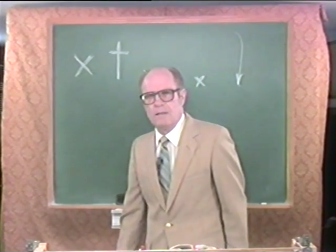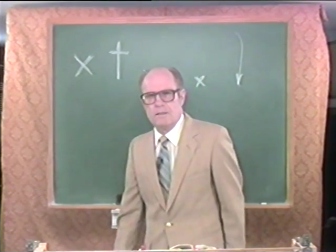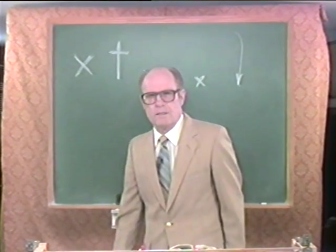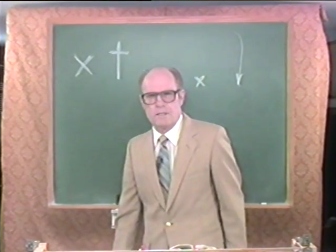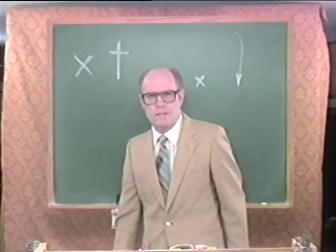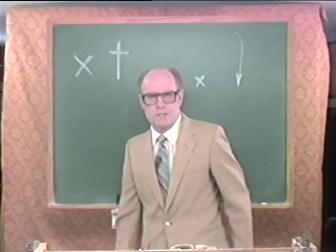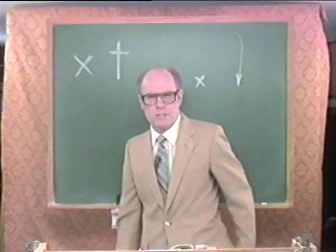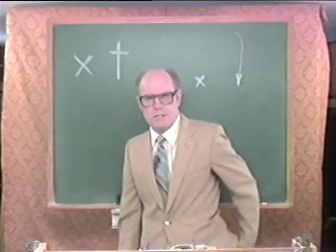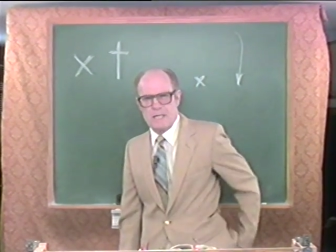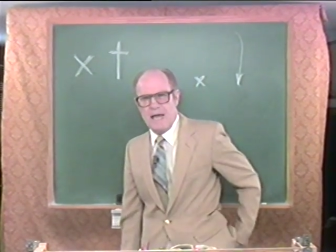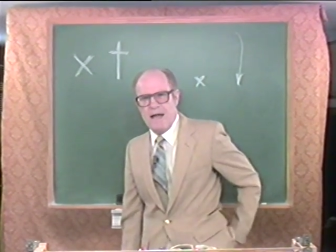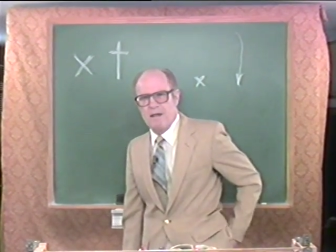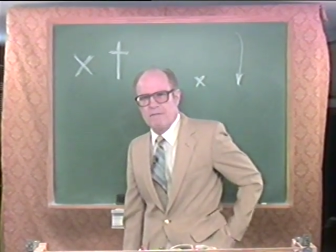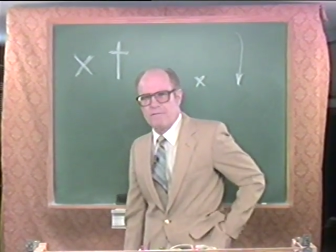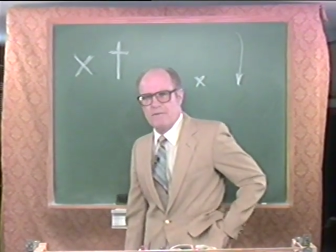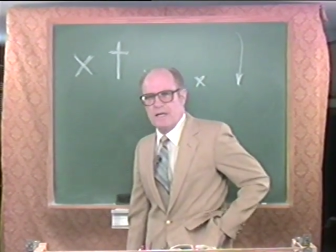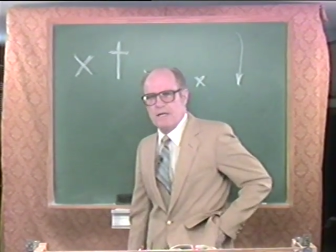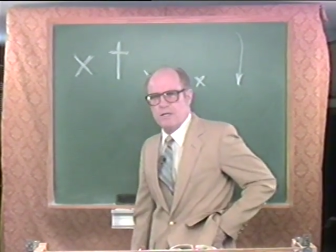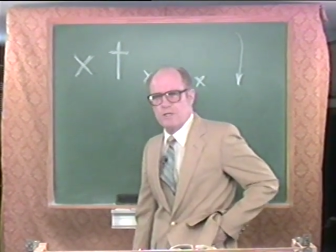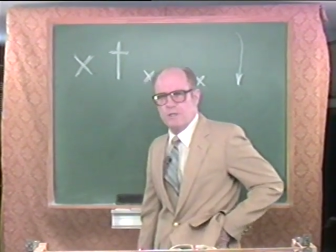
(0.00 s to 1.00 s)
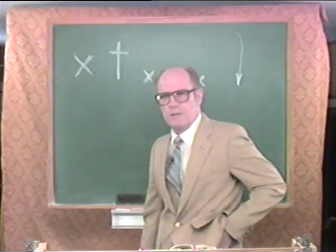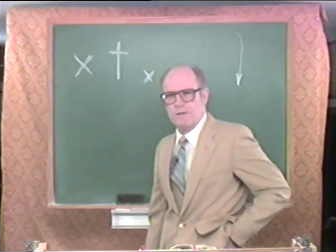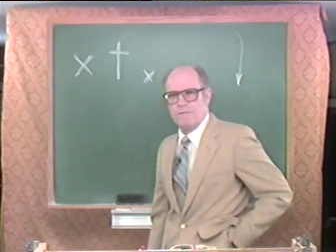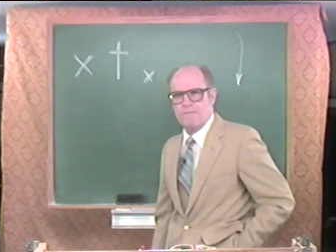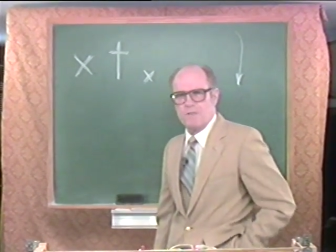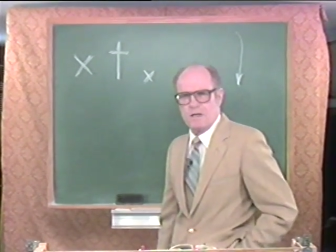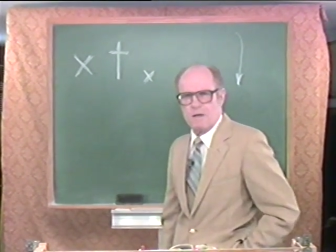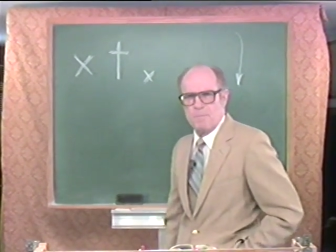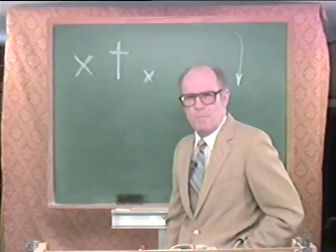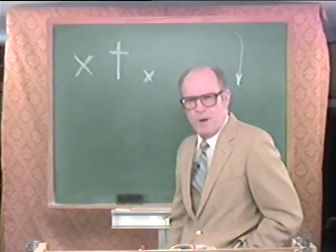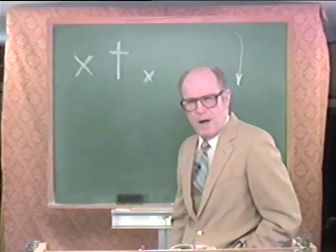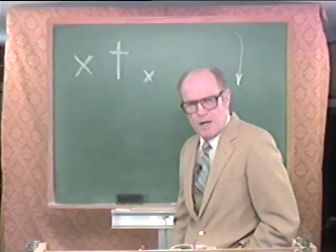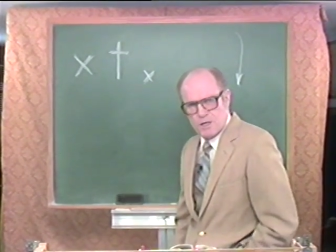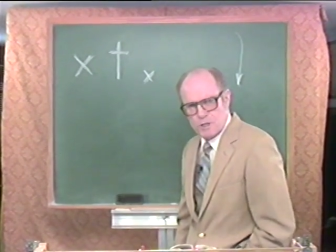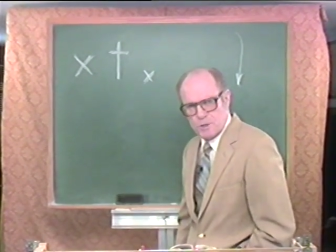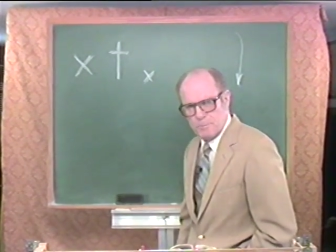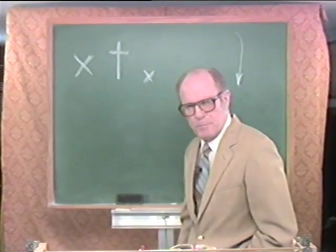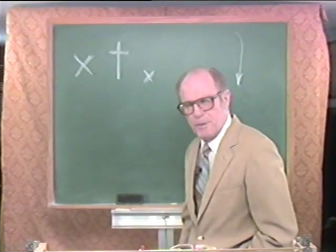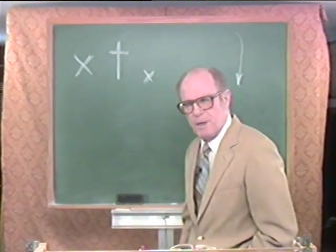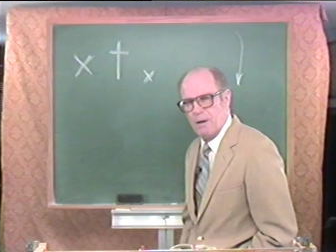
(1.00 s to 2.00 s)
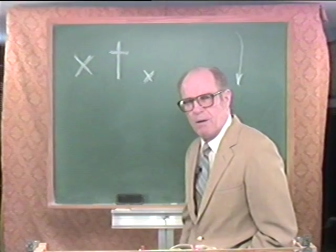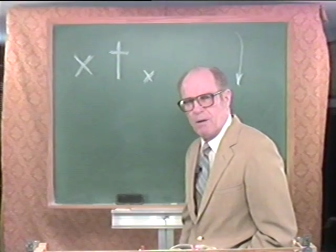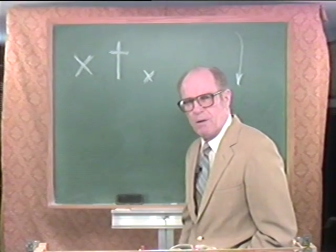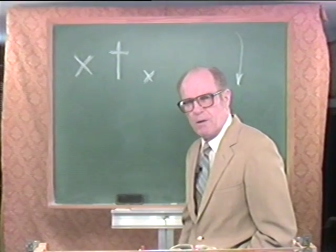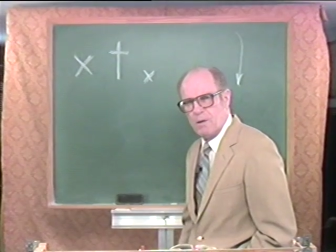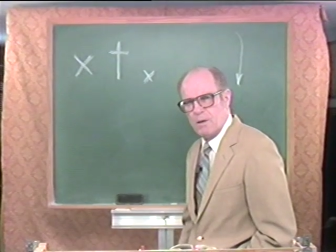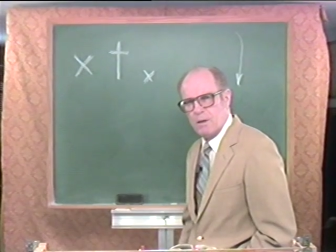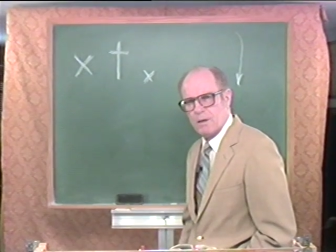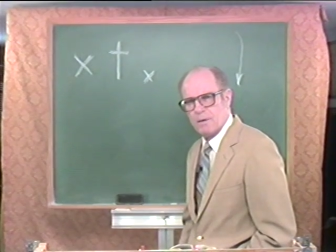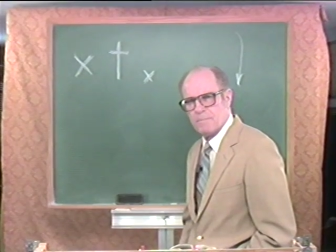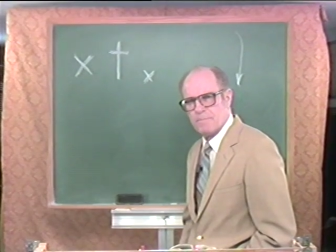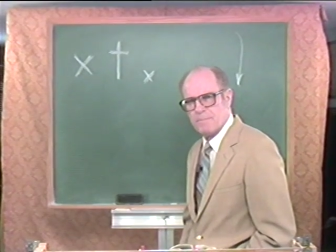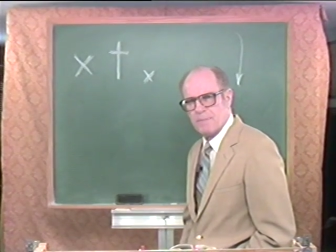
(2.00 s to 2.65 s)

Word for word: the salvation of the Apostle Paul.